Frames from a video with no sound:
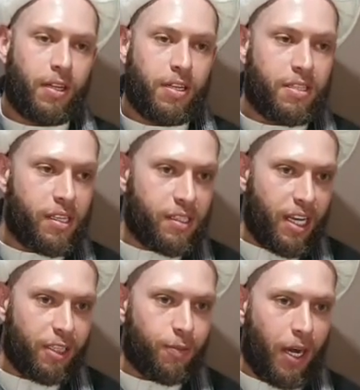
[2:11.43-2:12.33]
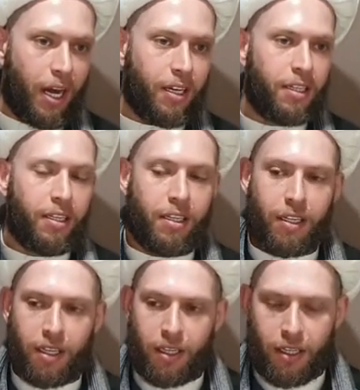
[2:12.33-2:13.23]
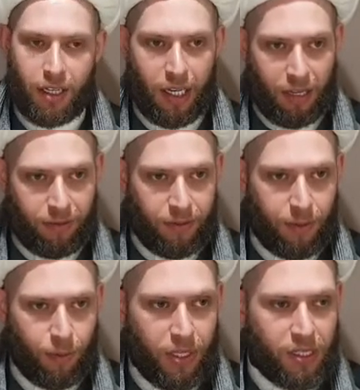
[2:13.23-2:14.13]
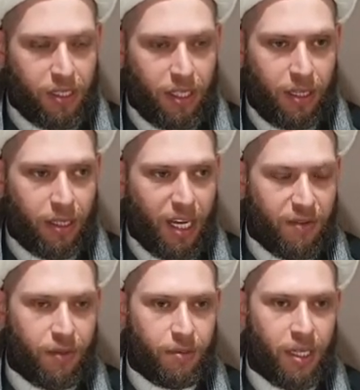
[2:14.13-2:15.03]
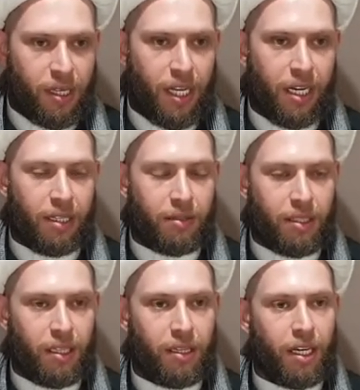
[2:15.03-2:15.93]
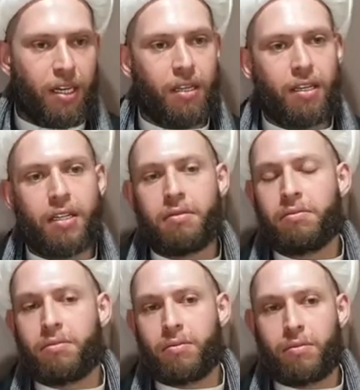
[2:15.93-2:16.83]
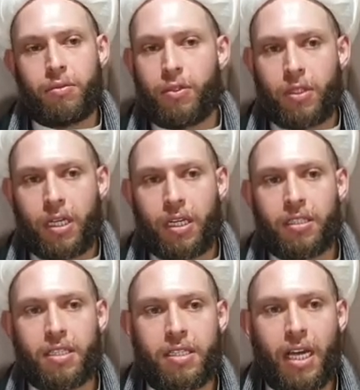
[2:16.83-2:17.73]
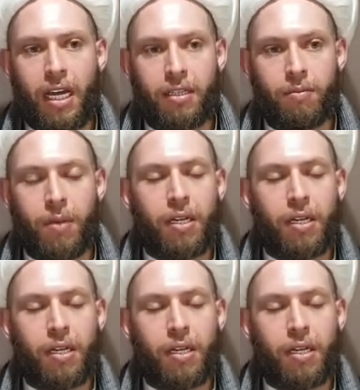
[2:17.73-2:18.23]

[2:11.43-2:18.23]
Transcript: This is the sad part. If it was the government that did that, then you can understand.